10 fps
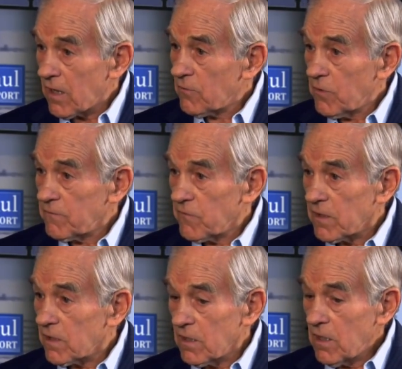We've
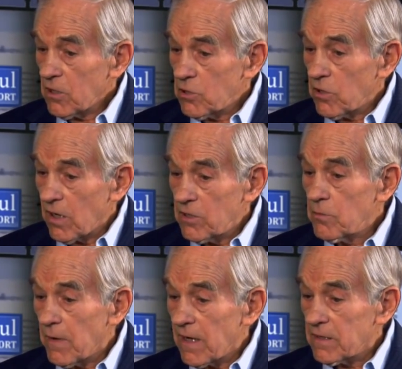
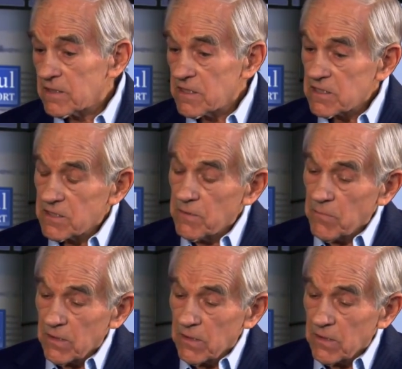undermined the system,